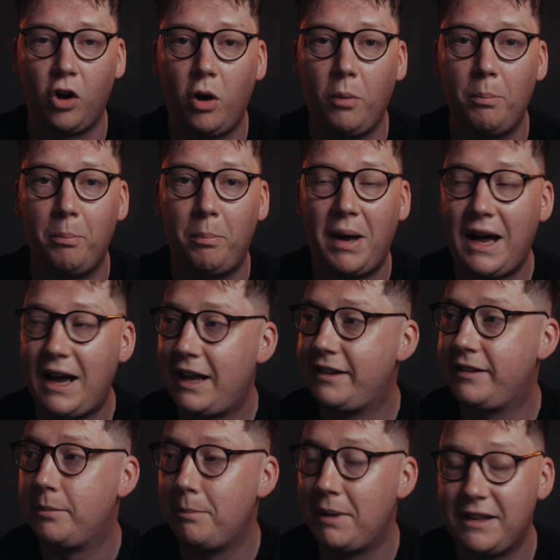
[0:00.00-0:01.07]

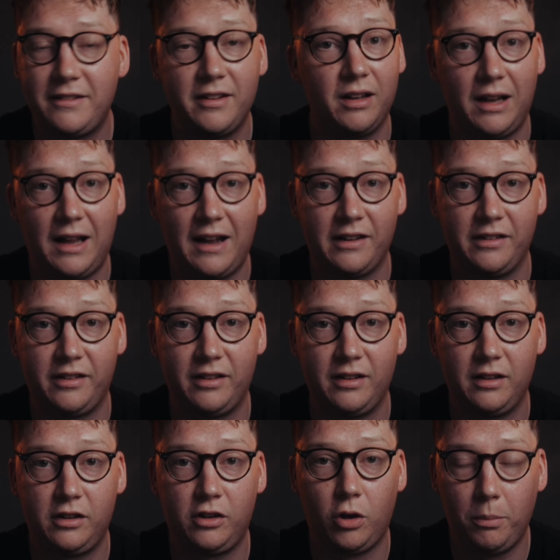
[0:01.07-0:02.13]
compartmentalise,
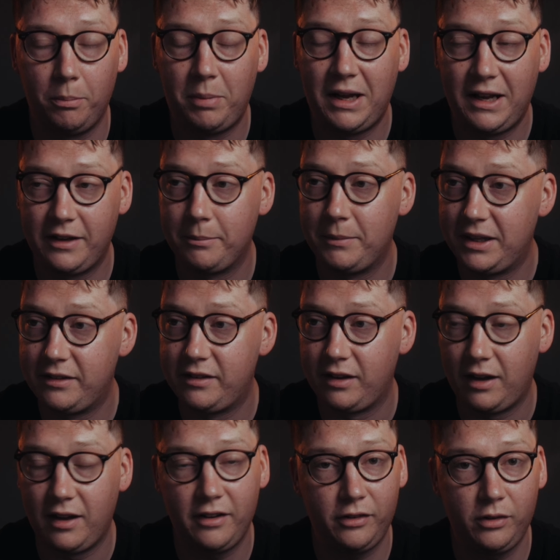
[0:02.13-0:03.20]

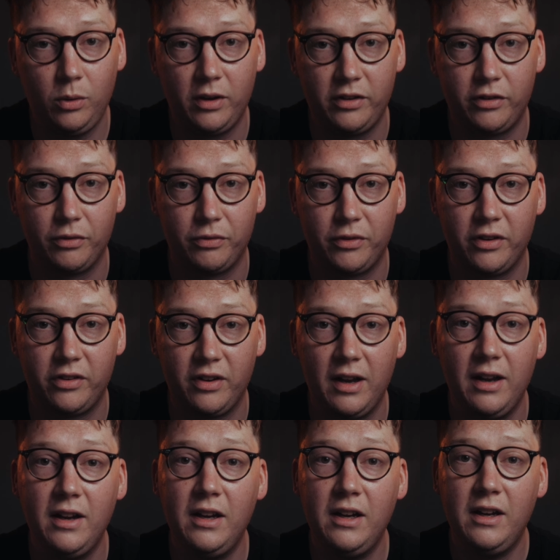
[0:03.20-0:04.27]
it's quite tough to
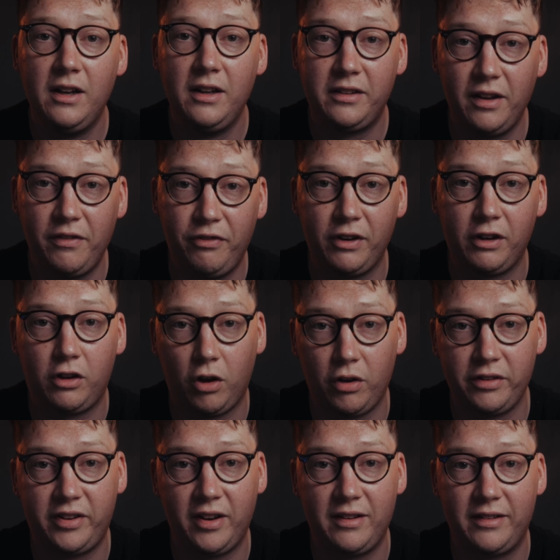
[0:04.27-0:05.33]
say, different
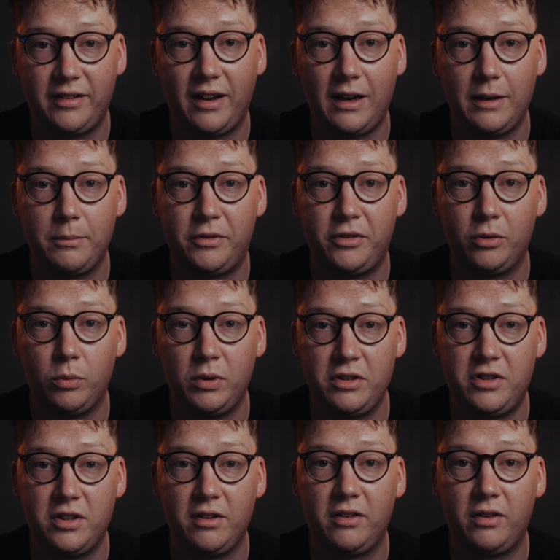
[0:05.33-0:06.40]
content types,
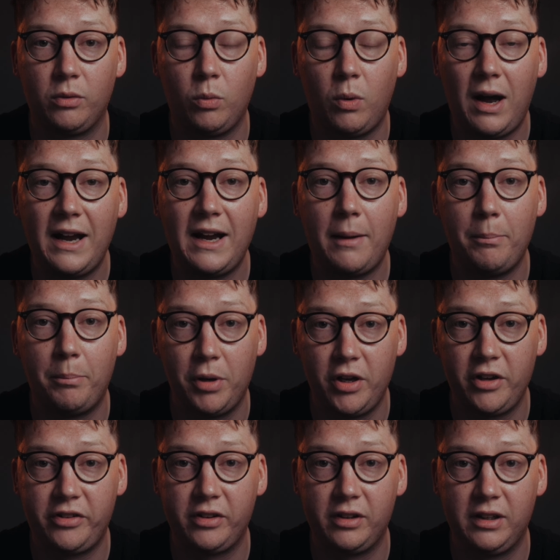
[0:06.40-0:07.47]
which is why I'm
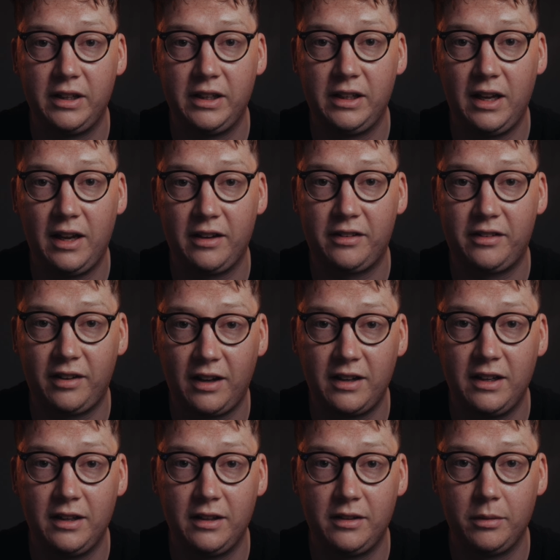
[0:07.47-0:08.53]
personally
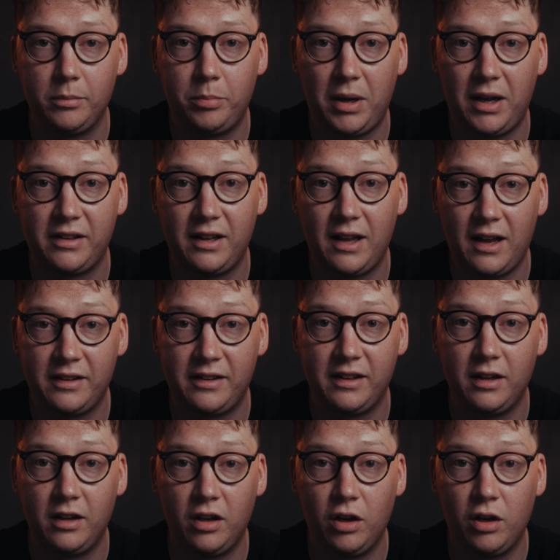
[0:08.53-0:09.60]
excited by the
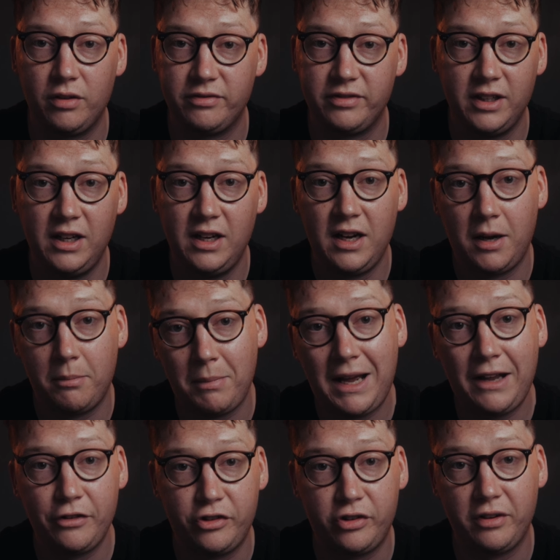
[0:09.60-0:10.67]
idea of a
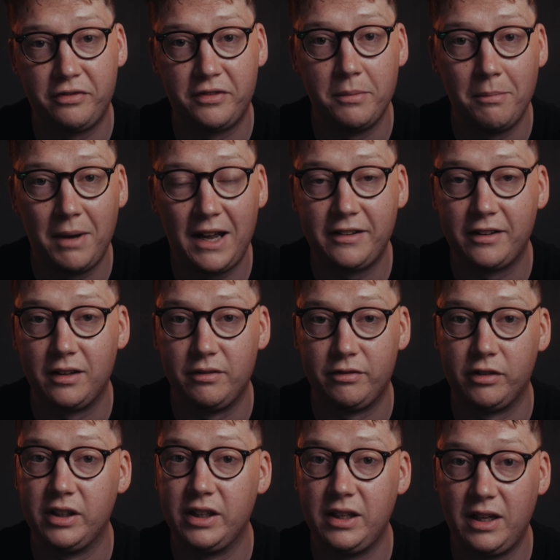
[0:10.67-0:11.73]
mild shift in my
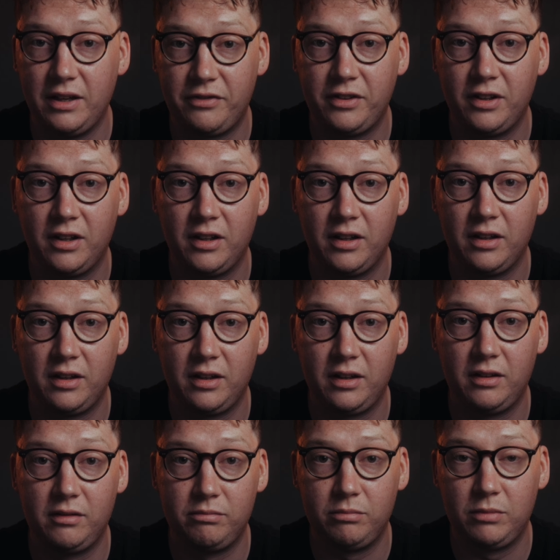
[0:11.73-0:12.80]
delivery, if you
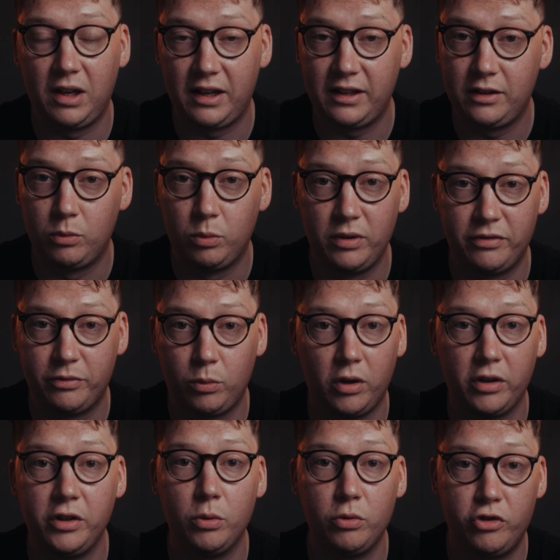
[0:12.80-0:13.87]
like, with
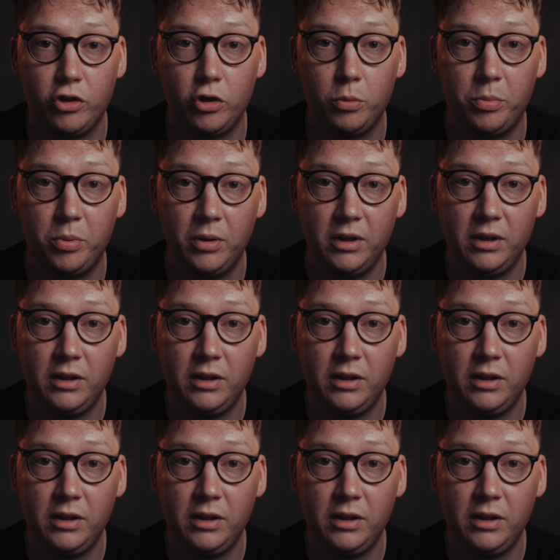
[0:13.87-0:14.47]
what YouTube